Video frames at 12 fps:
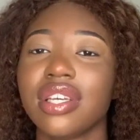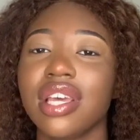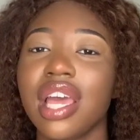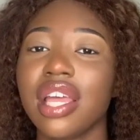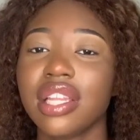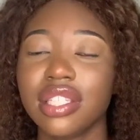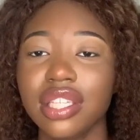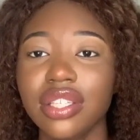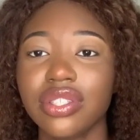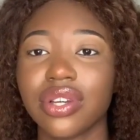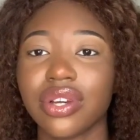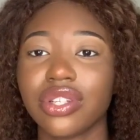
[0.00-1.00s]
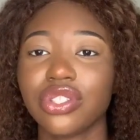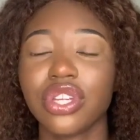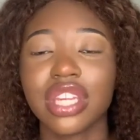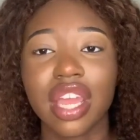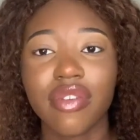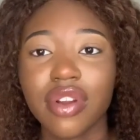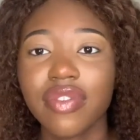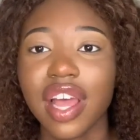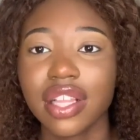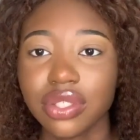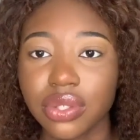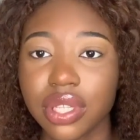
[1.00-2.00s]
And the teacher should never have
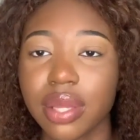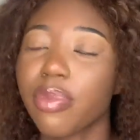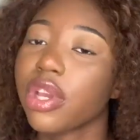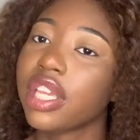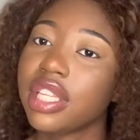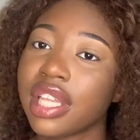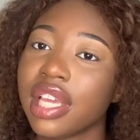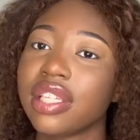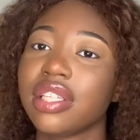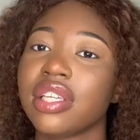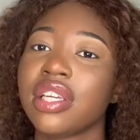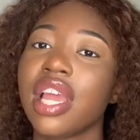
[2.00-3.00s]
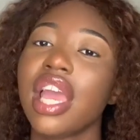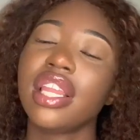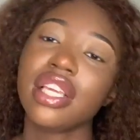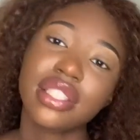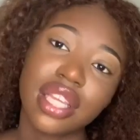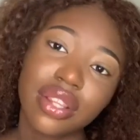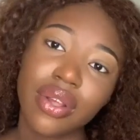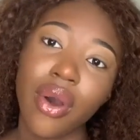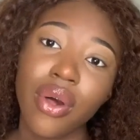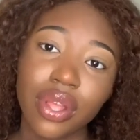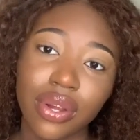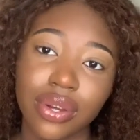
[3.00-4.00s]
answered it, but he did. And he said the
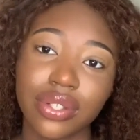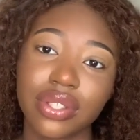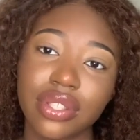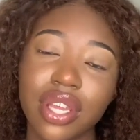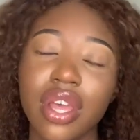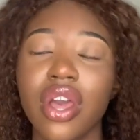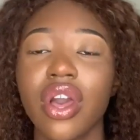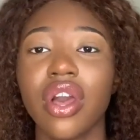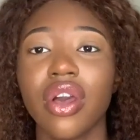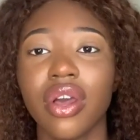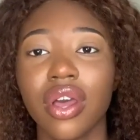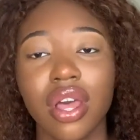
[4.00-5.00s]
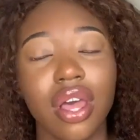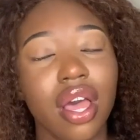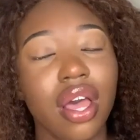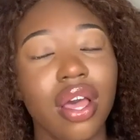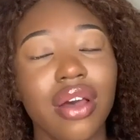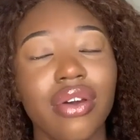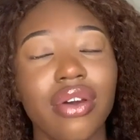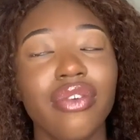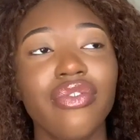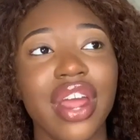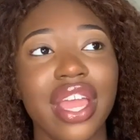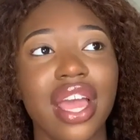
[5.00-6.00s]
Holocaust.
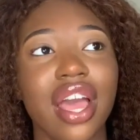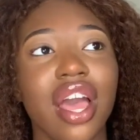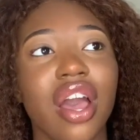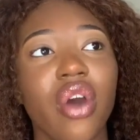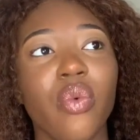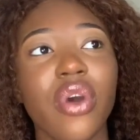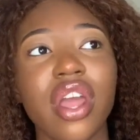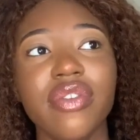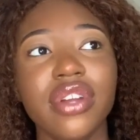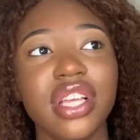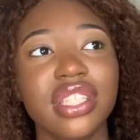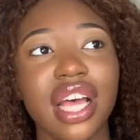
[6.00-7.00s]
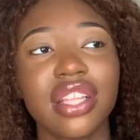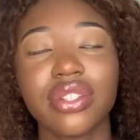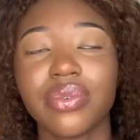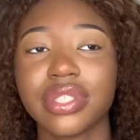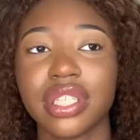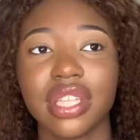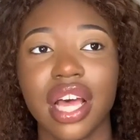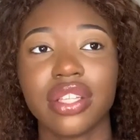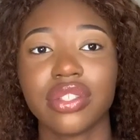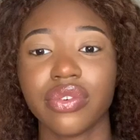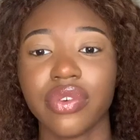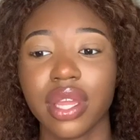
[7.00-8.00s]
Right. Whatever his answer was, his answer,
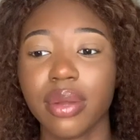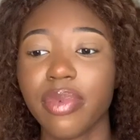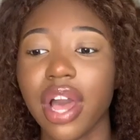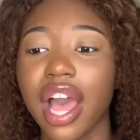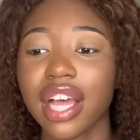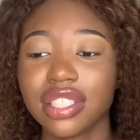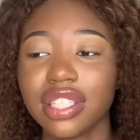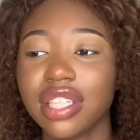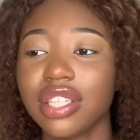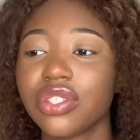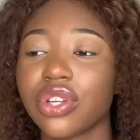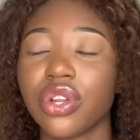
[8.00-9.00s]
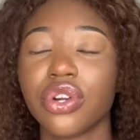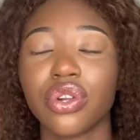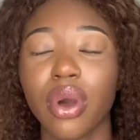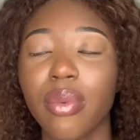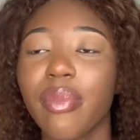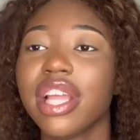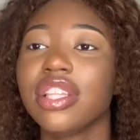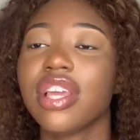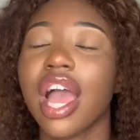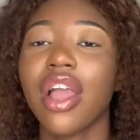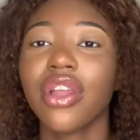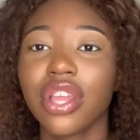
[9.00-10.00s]
right? But as a teacher, you're not meant...
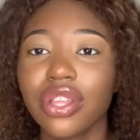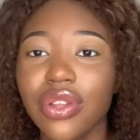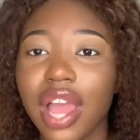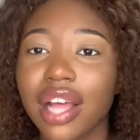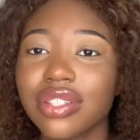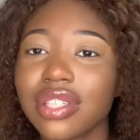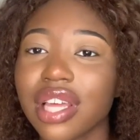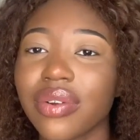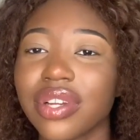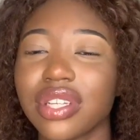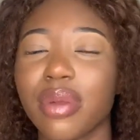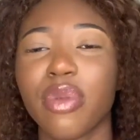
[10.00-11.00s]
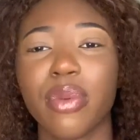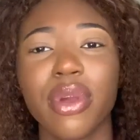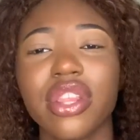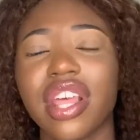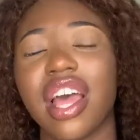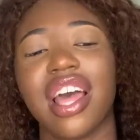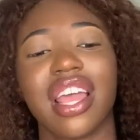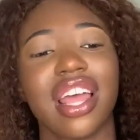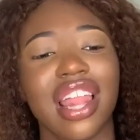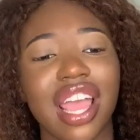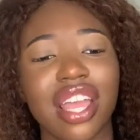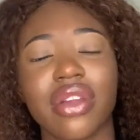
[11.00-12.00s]
How can you answer that question and permit that
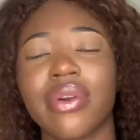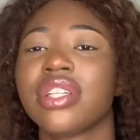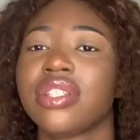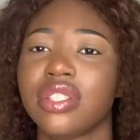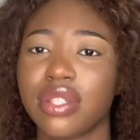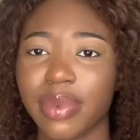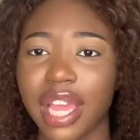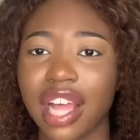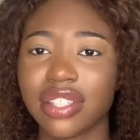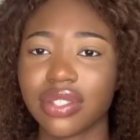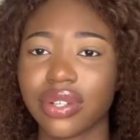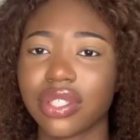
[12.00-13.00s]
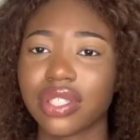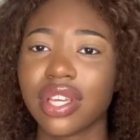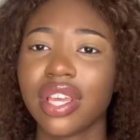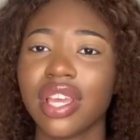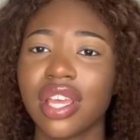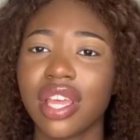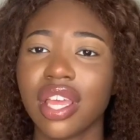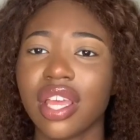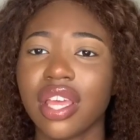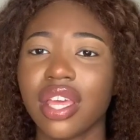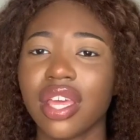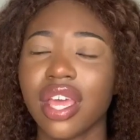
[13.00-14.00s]
kind of question to be answered?
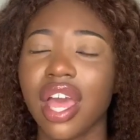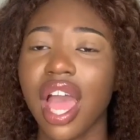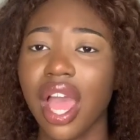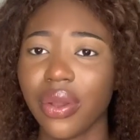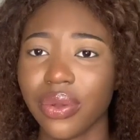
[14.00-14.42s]
How?